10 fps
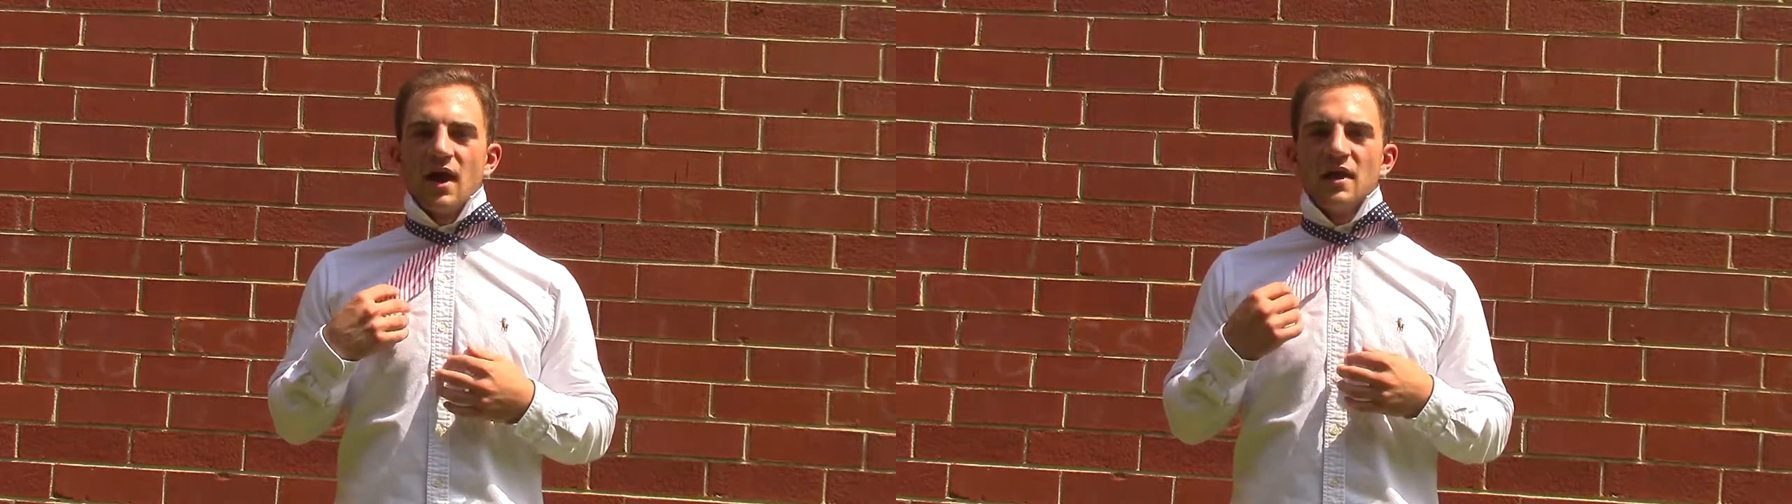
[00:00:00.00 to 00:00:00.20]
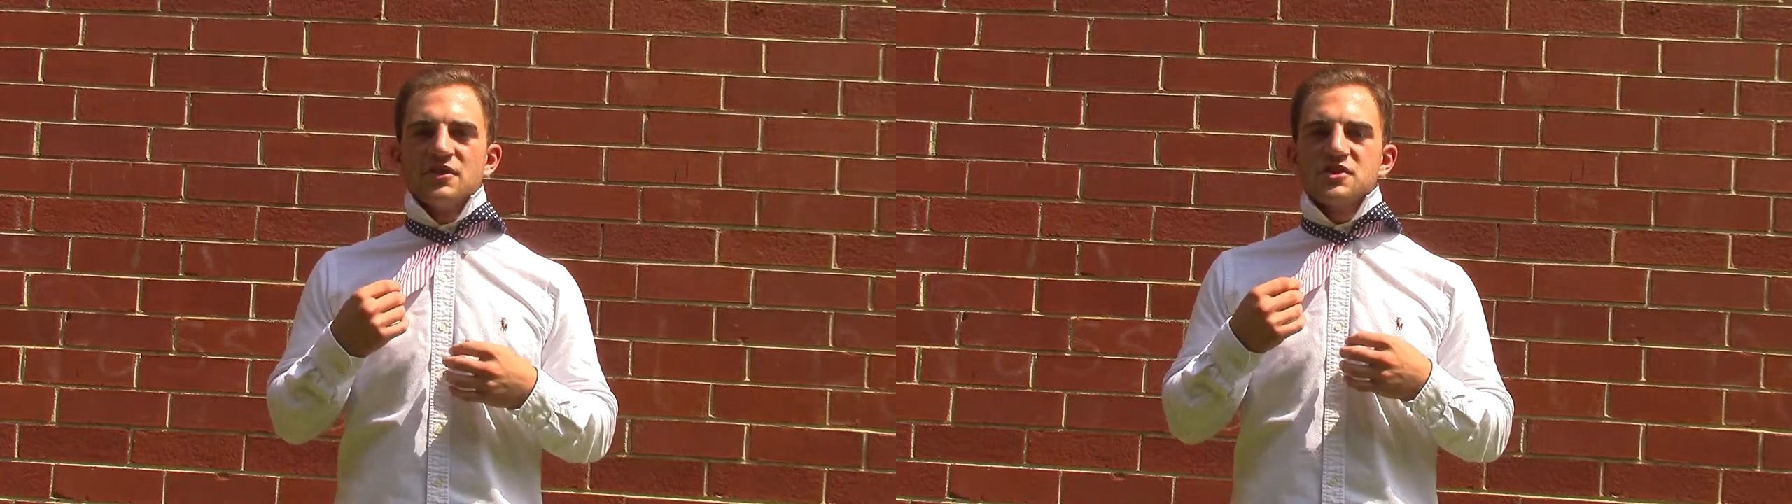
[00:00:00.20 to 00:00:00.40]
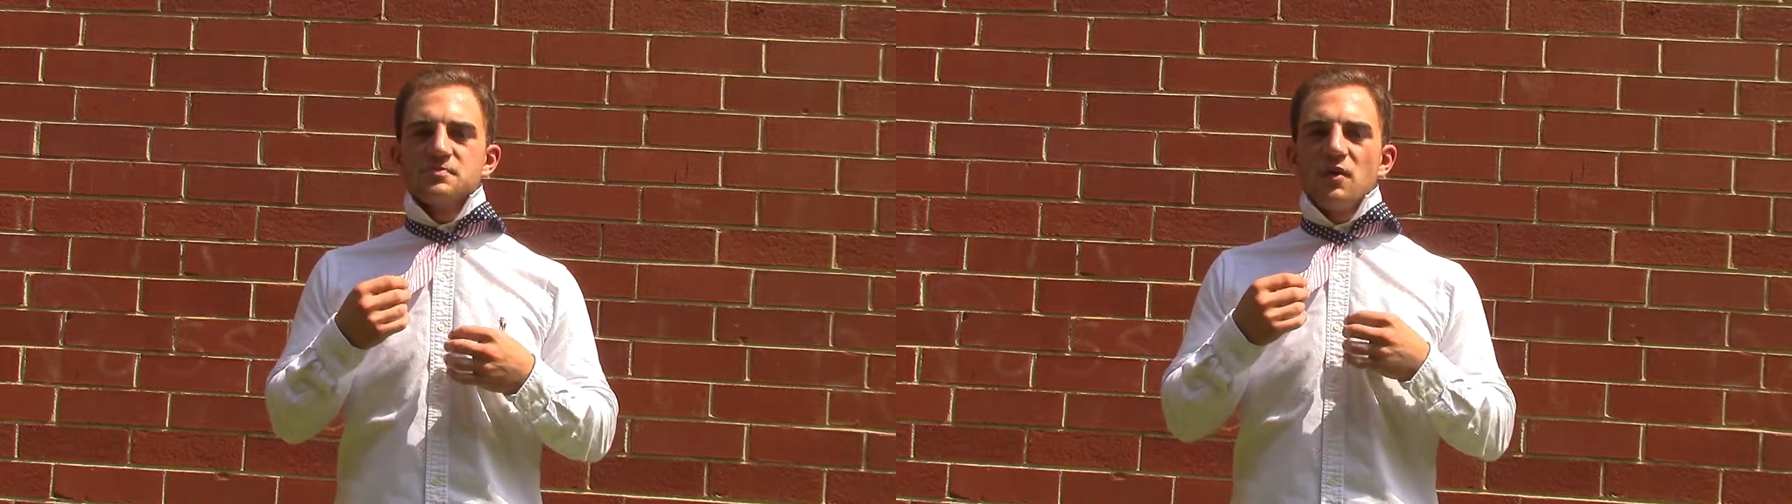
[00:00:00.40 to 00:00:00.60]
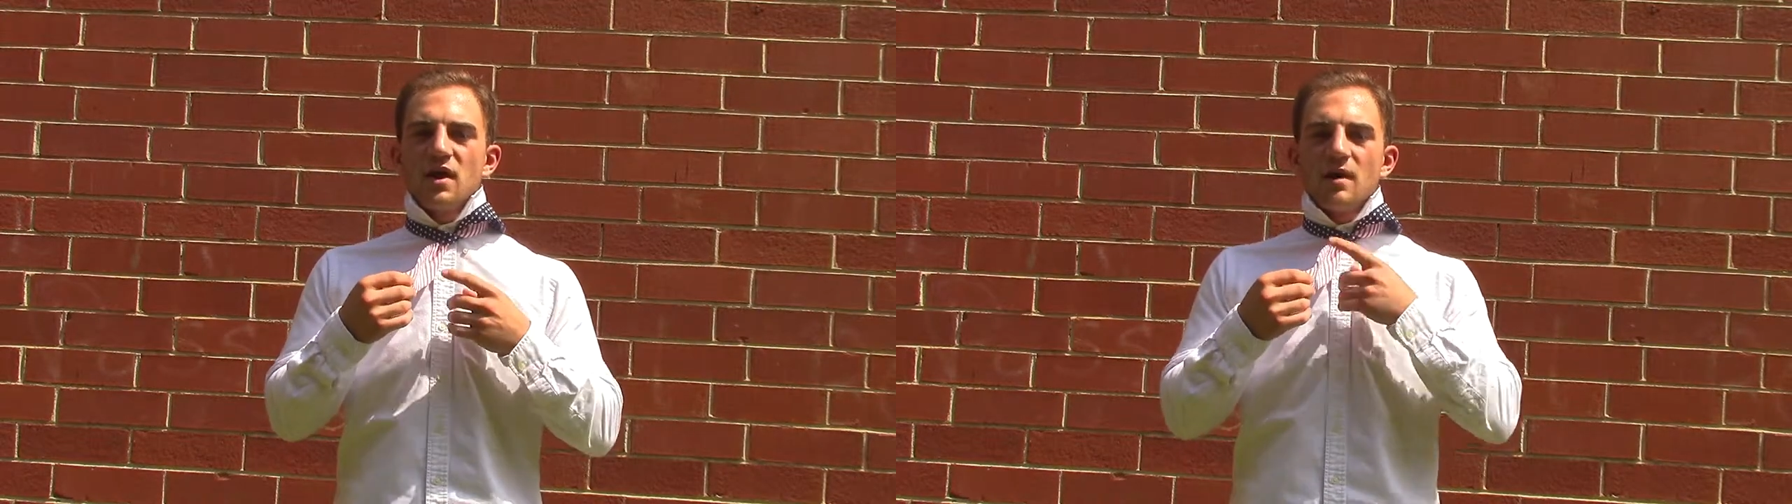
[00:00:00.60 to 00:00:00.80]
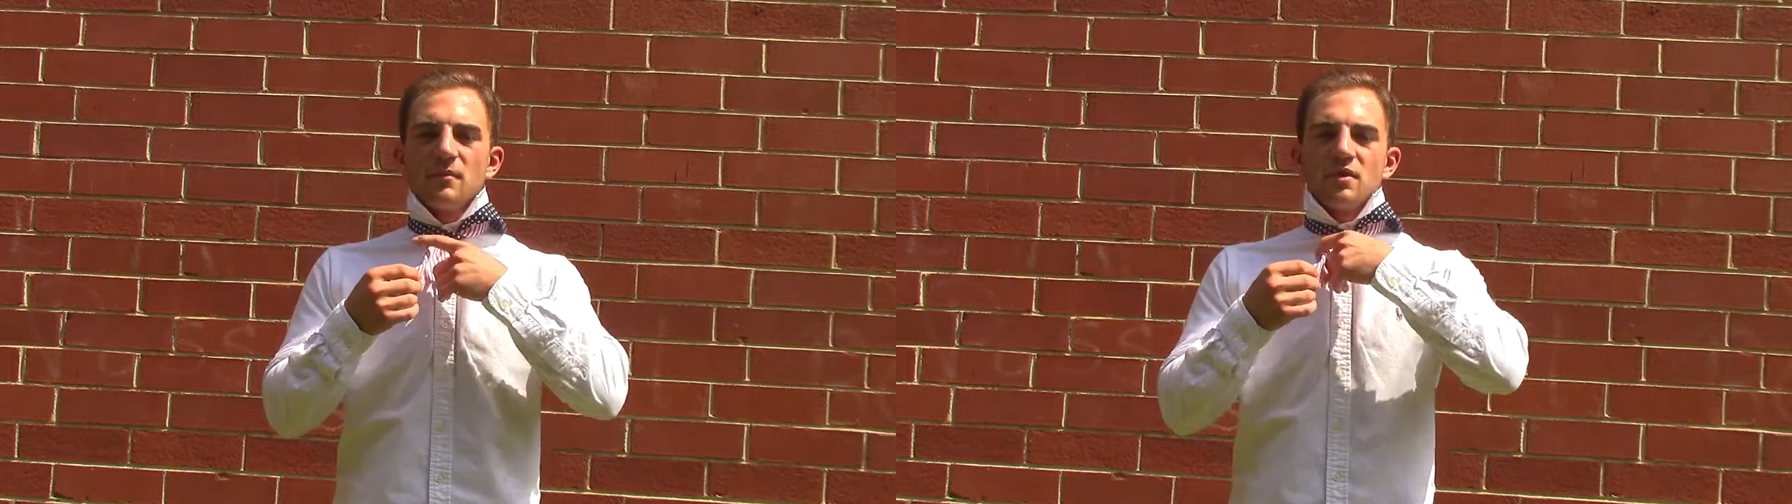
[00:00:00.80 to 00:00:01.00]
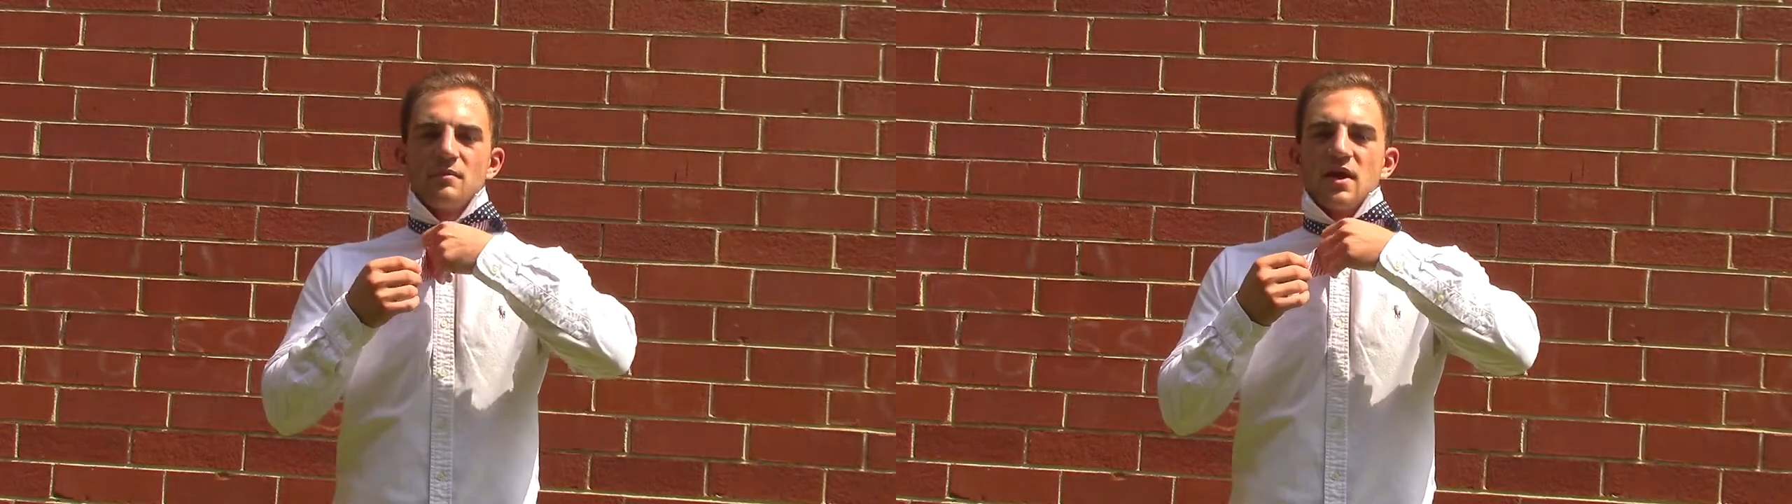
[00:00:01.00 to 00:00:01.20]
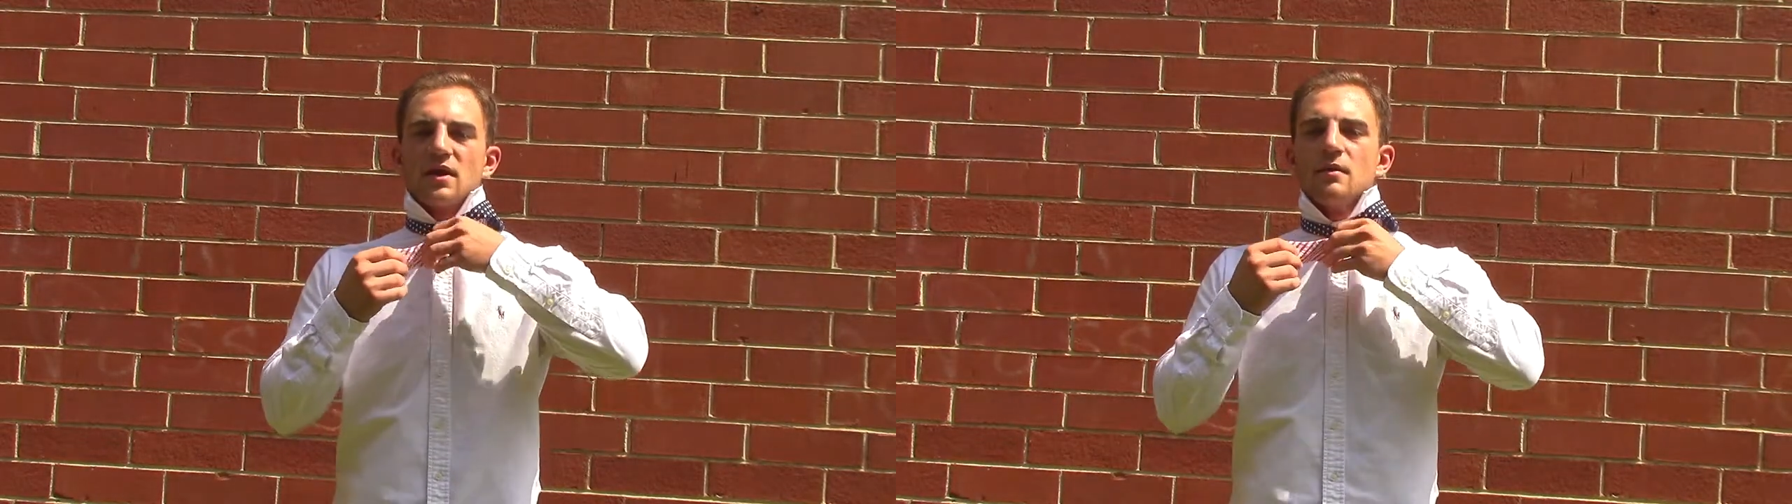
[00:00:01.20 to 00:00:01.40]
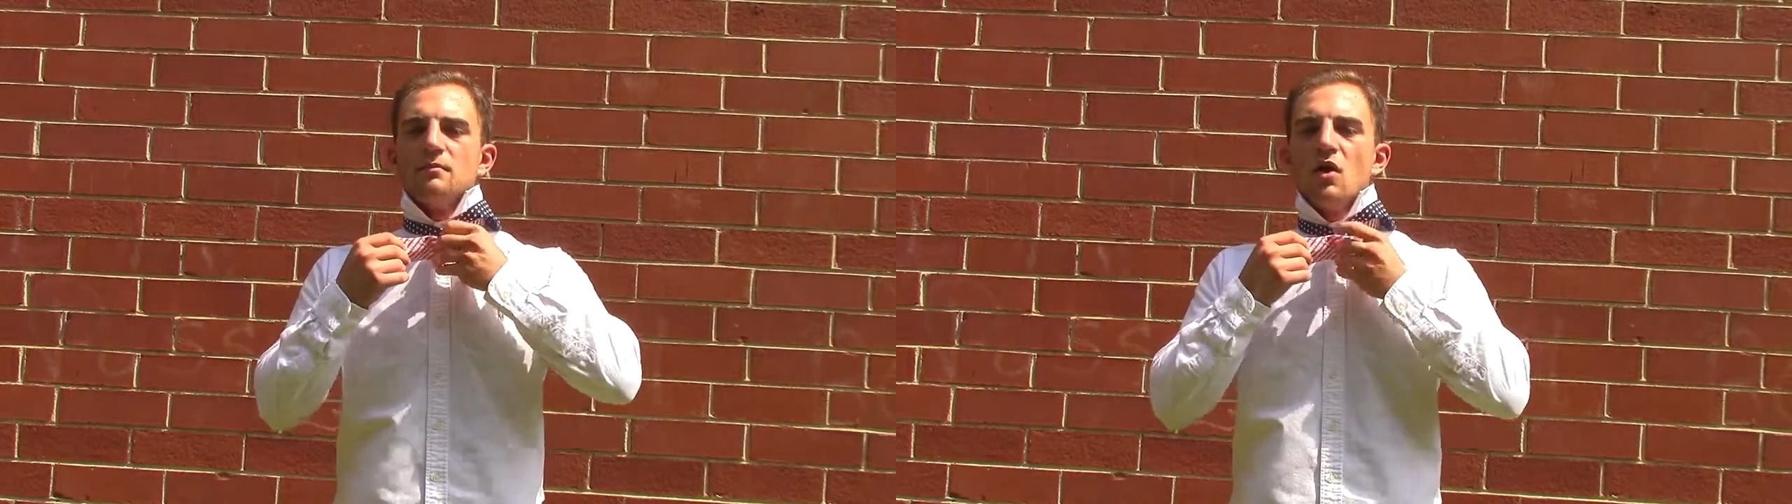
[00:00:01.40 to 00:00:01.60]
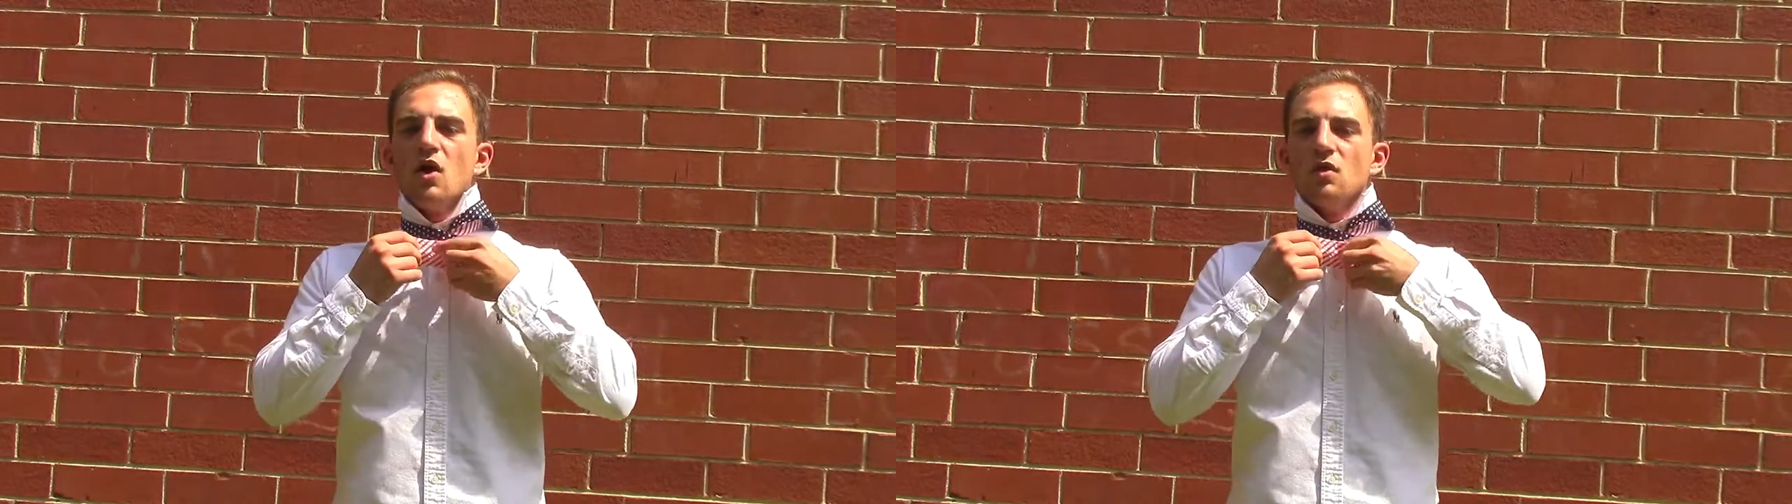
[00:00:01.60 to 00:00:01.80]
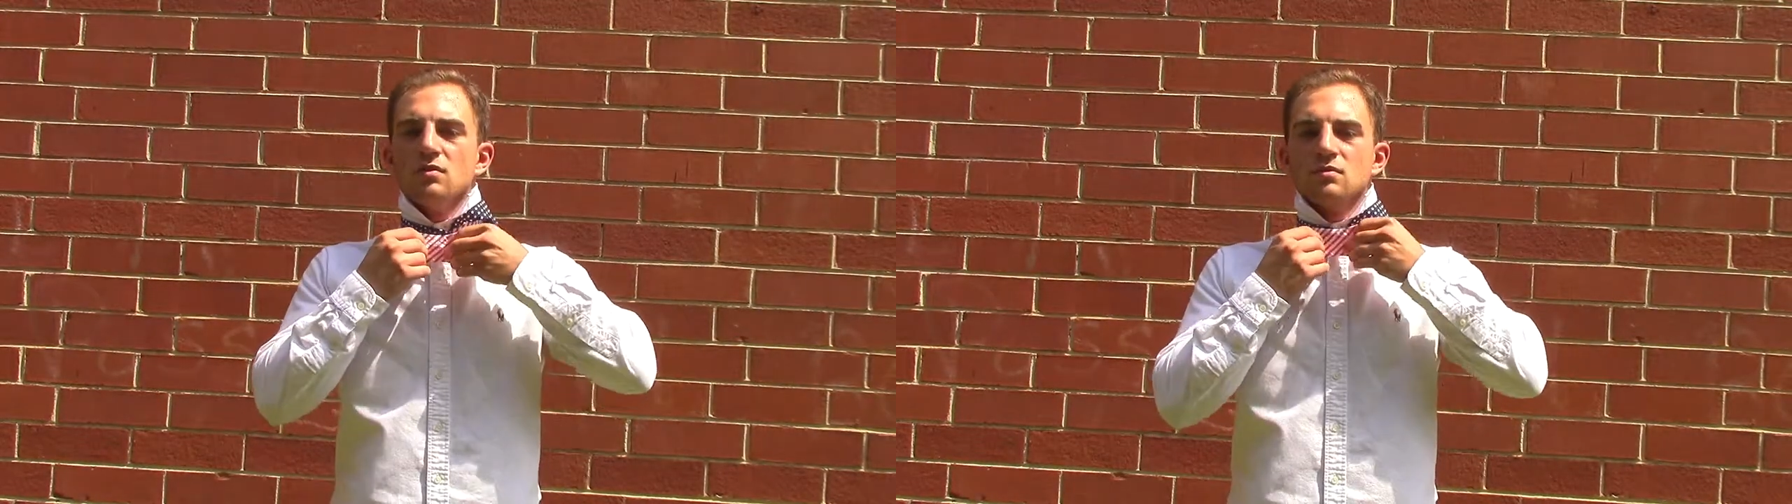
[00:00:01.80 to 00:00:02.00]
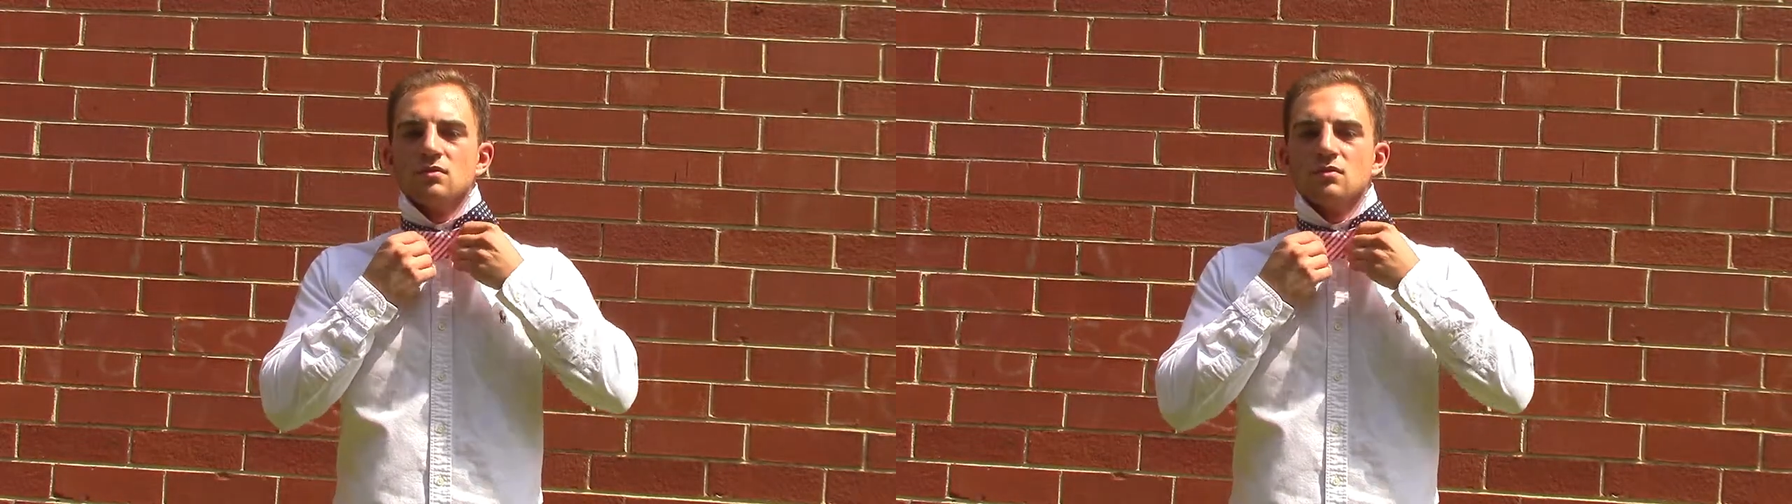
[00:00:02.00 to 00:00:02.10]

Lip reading: At this point, I'm going to make a bow